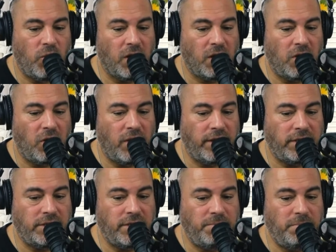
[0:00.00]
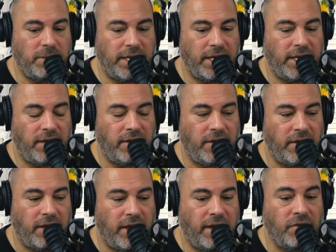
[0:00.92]
we're going to be
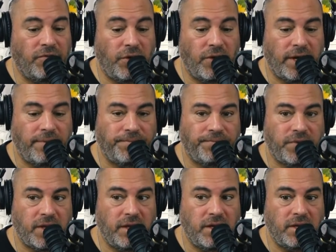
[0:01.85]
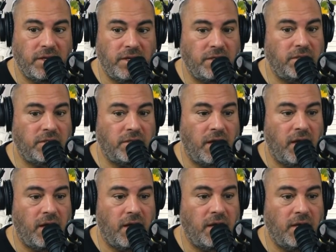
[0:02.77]
interviewing is
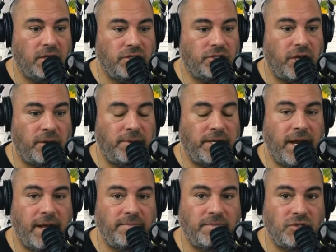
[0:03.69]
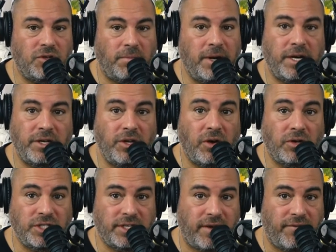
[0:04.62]
a gentleman named Tomer
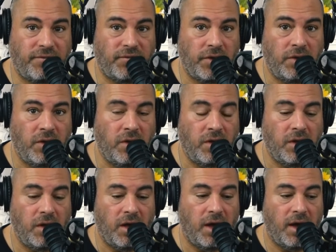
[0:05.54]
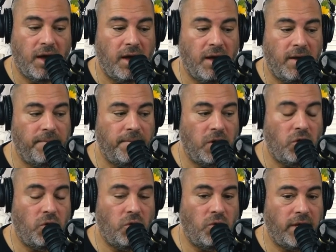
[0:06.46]
Yosef,
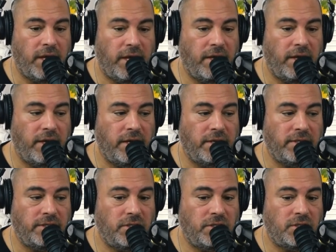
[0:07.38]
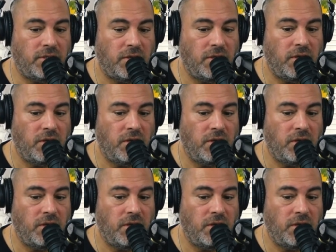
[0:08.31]
who is